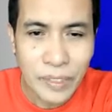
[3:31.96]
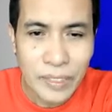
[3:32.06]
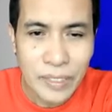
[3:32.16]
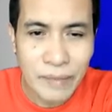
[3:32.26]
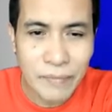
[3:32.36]

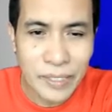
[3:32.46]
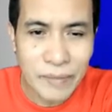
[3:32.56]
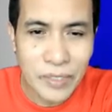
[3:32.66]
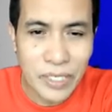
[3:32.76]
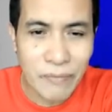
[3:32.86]
7
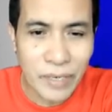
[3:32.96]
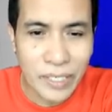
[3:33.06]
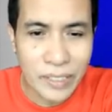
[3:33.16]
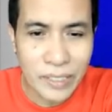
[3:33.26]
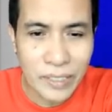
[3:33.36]
times
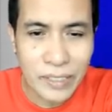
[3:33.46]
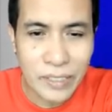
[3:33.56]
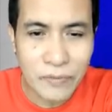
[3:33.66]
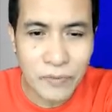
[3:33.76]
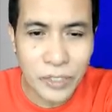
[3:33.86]
7,
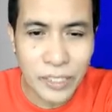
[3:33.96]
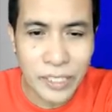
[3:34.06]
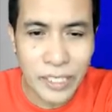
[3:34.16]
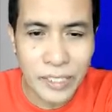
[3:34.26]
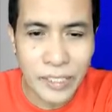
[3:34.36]
that's
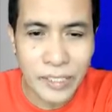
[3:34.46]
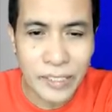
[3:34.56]
49.